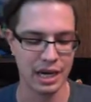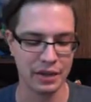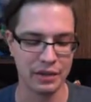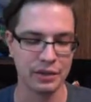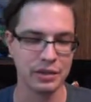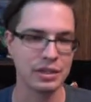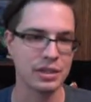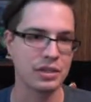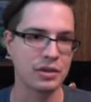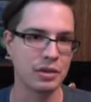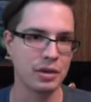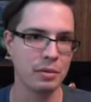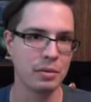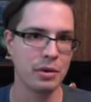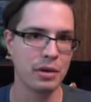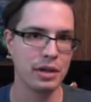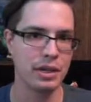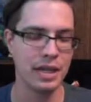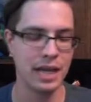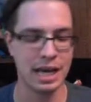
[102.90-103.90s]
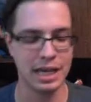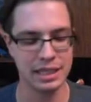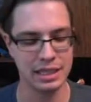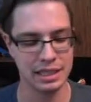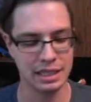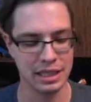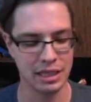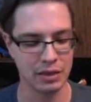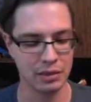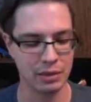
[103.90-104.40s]
There's a story mode attached,
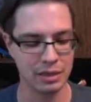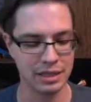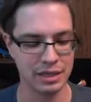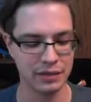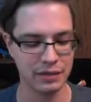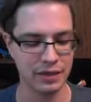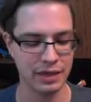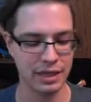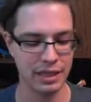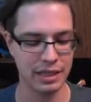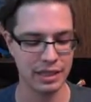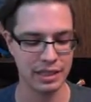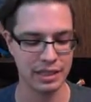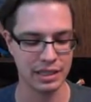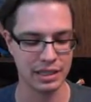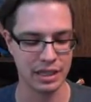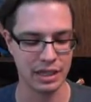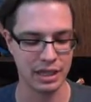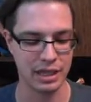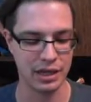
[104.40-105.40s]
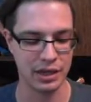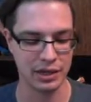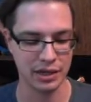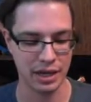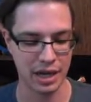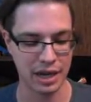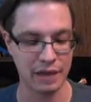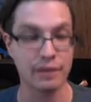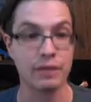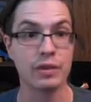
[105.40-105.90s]
and then the rest of it is
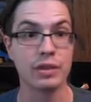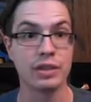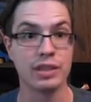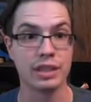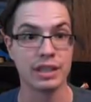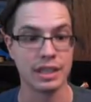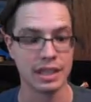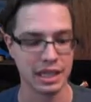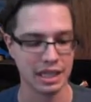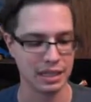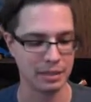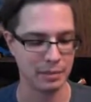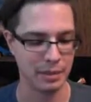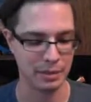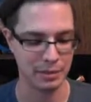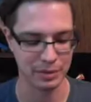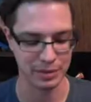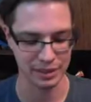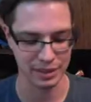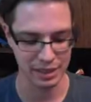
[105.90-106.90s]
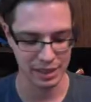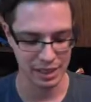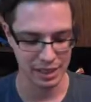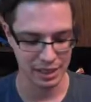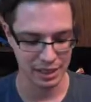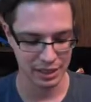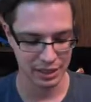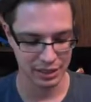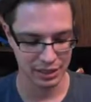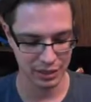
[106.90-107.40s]
online versus against people.
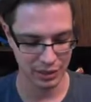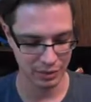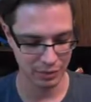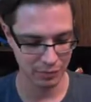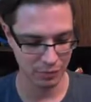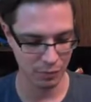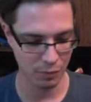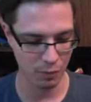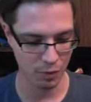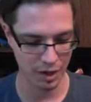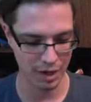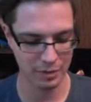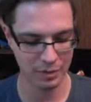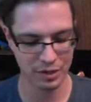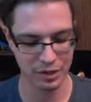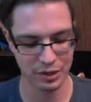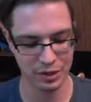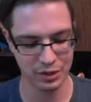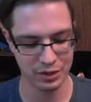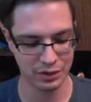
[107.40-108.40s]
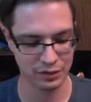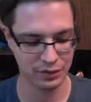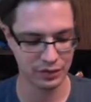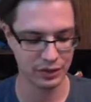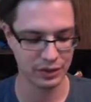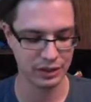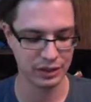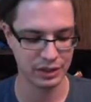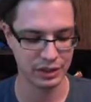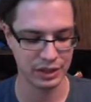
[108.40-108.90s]
So what I'm going to do
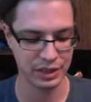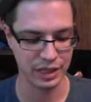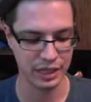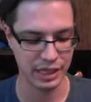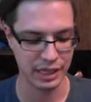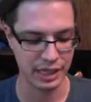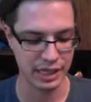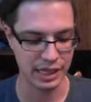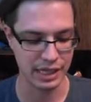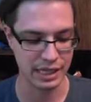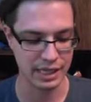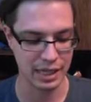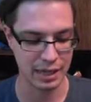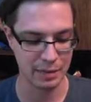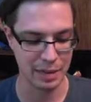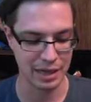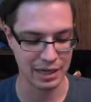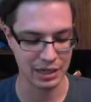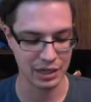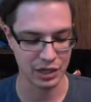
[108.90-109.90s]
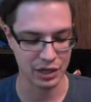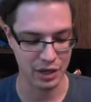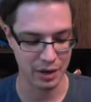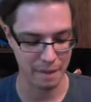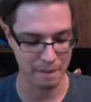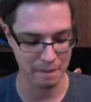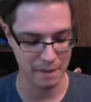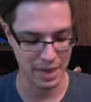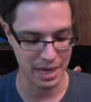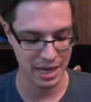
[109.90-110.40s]
first is I'm actually going
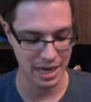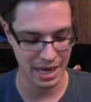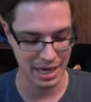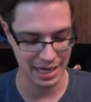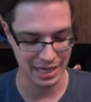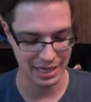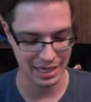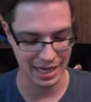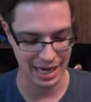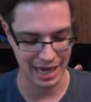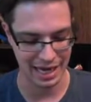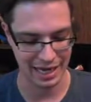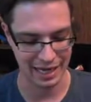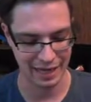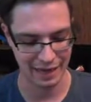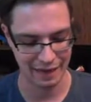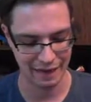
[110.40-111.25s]
to make a deck.